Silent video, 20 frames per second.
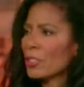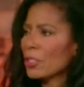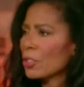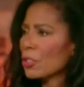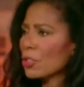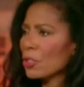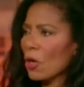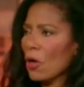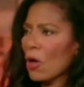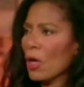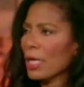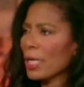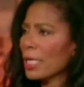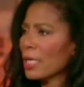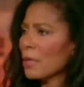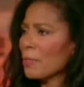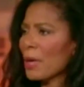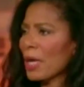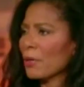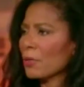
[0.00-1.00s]
and just
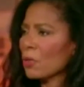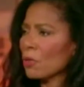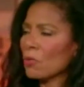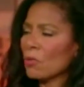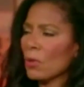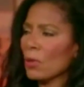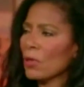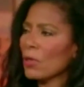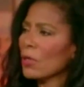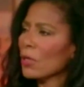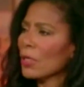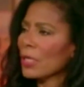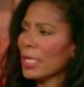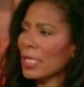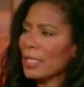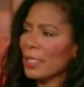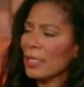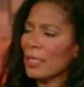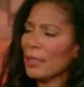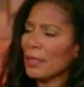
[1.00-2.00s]
talking about the work
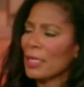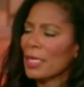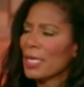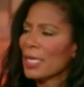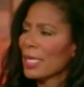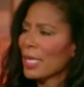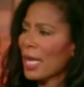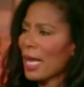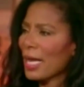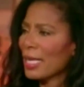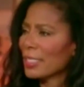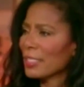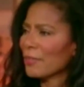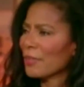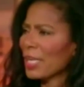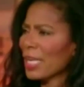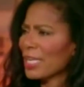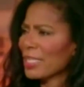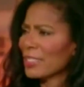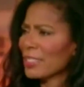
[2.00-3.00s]
and the kinds of
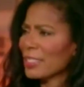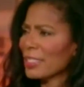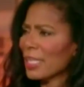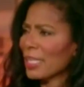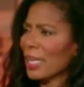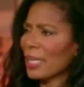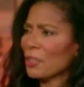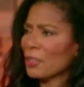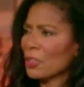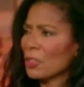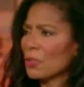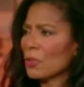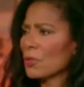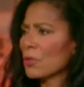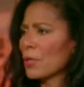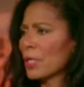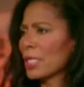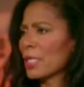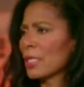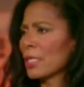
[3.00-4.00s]
cases that I
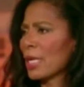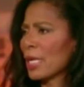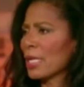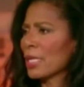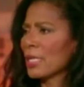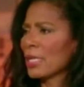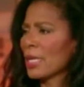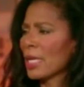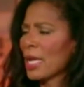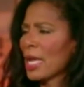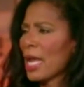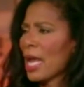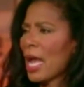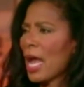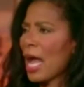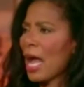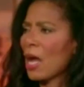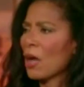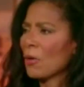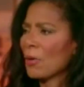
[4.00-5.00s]
do and
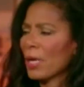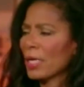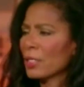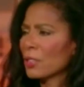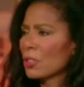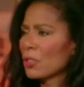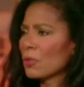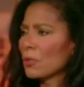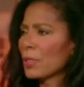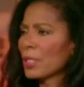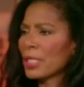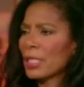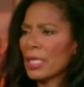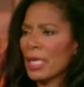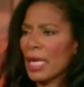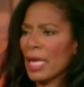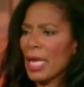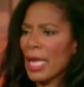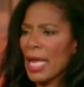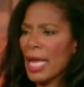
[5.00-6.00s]
how I do it.
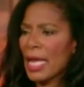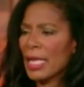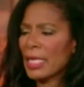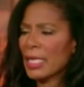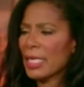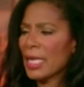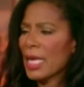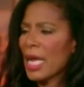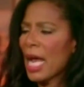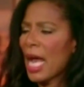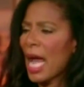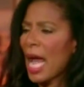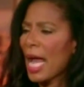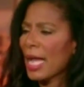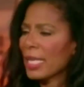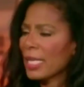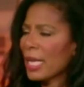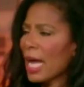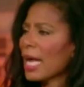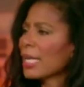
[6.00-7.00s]
And
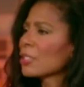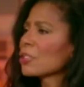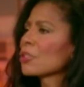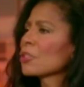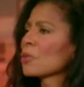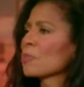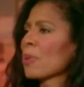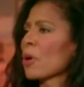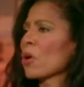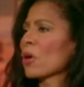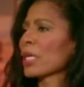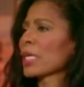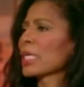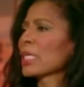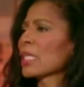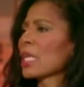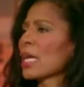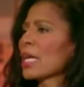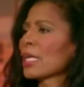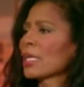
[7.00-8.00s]
I got to the
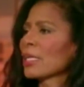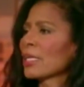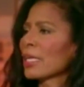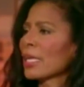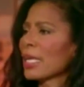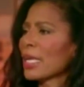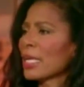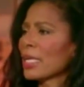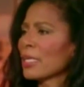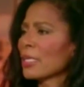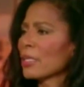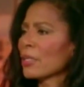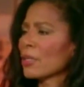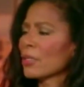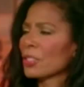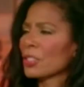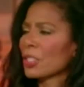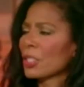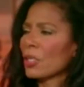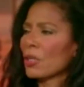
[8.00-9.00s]
parking lot and
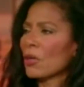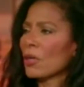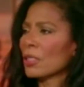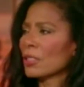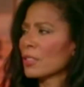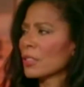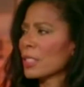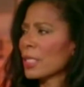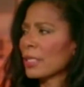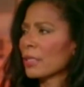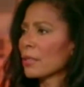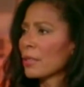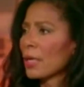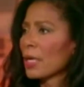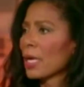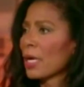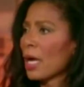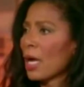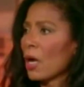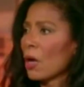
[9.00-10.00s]
she called and said,
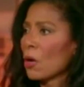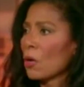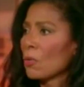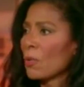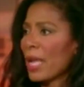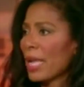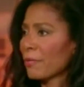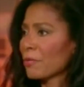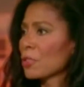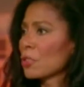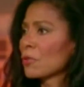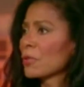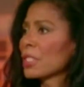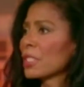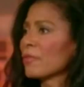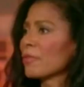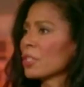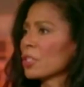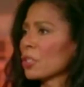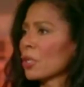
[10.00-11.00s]
we have to do a
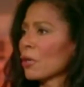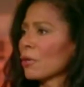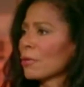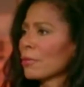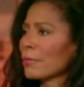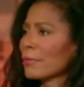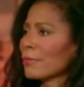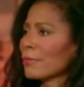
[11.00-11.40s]
TV show.